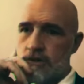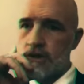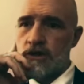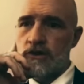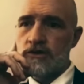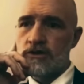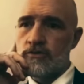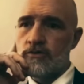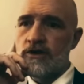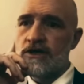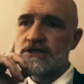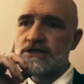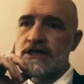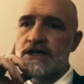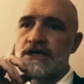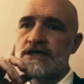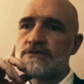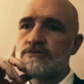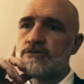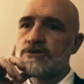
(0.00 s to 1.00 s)
No, the
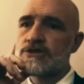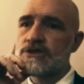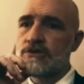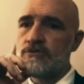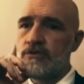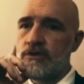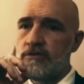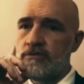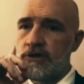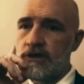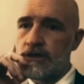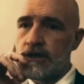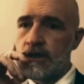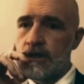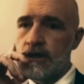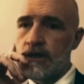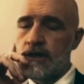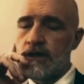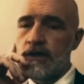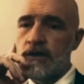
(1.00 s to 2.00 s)
West hates Muslim
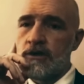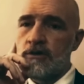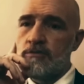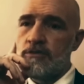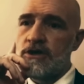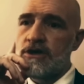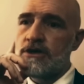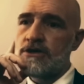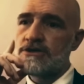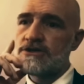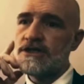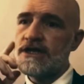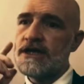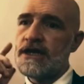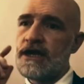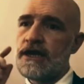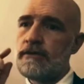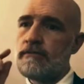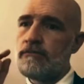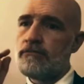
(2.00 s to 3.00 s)
women because
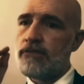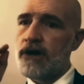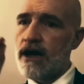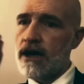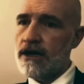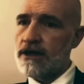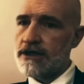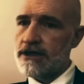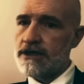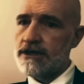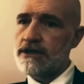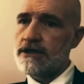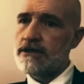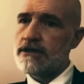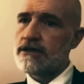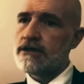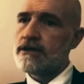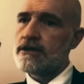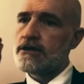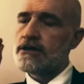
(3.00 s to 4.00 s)
they
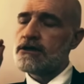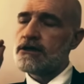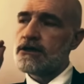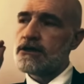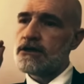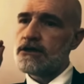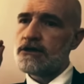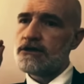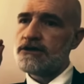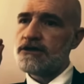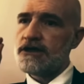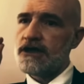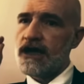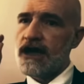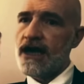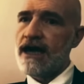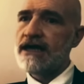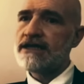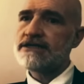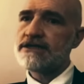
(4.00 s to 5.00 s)
embody
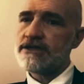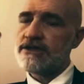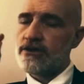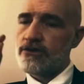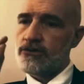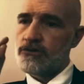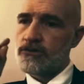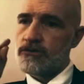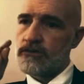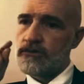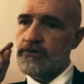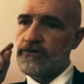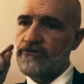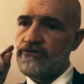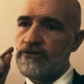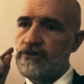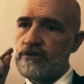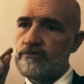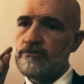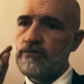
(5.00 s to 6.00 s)
the antidote
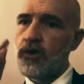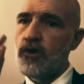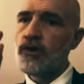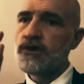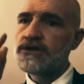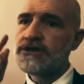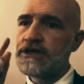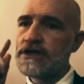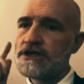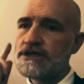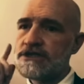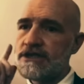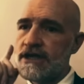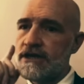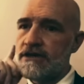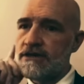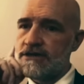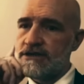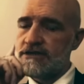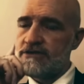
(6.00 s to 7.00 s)
for the poisonous
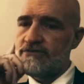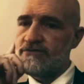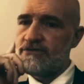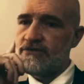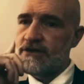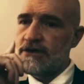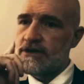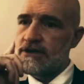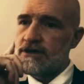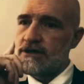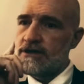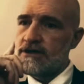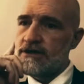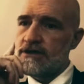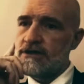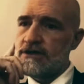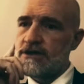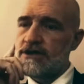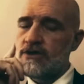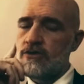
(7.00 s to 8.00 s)
narrative
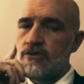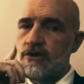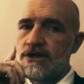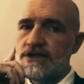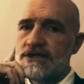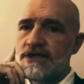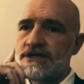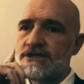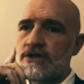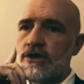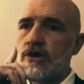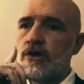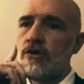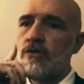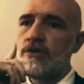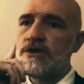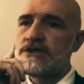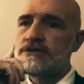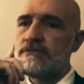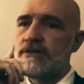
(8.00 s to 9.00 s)
that the West has
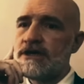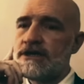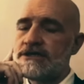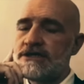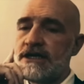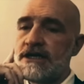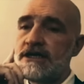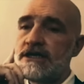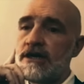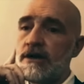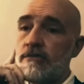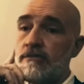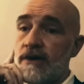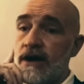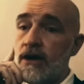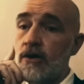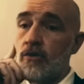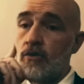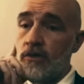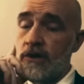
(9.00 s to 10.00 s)
always maintained
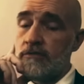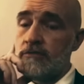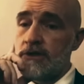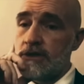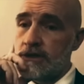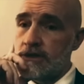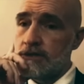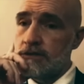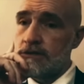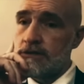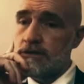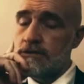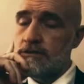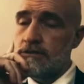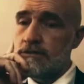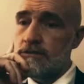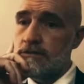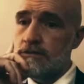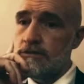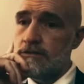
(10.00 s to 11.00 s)
about women.
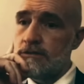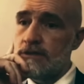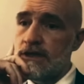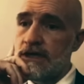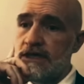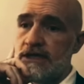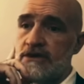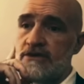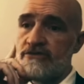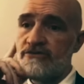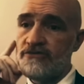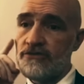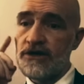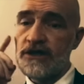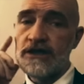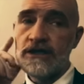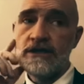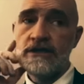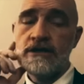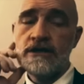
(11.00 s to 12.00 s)
And they're
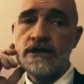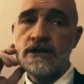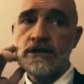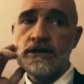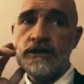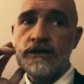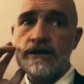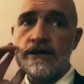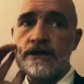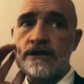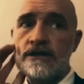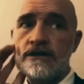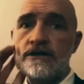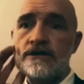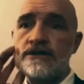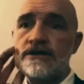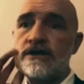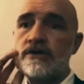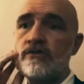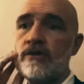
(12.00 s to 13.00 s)
afraid
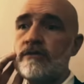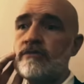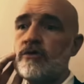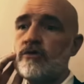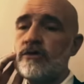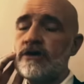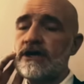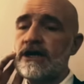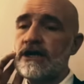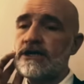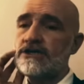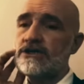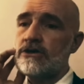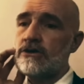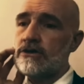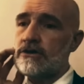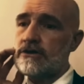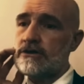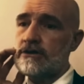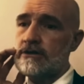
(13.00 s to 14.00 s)
that women will
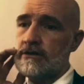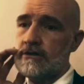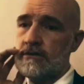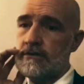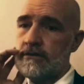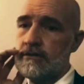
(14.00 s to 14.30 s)
catch on.